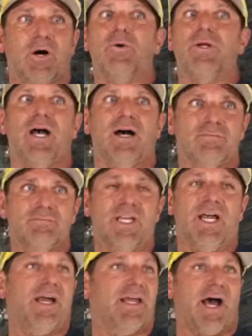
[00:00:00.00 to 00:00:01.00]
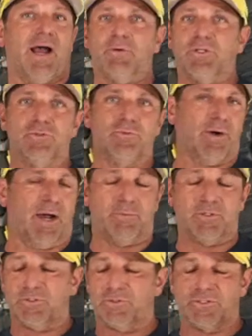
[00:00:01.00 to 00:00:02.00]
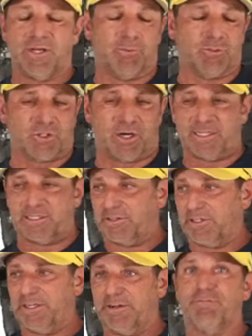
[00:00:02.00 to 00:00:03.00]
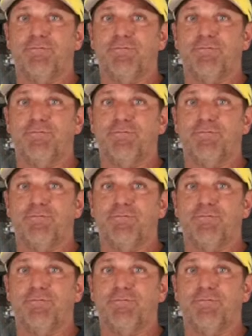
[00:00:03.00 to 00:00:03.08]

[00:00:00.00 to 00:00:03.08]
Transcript: Oh yeah, yeah, and I would do the double triangulated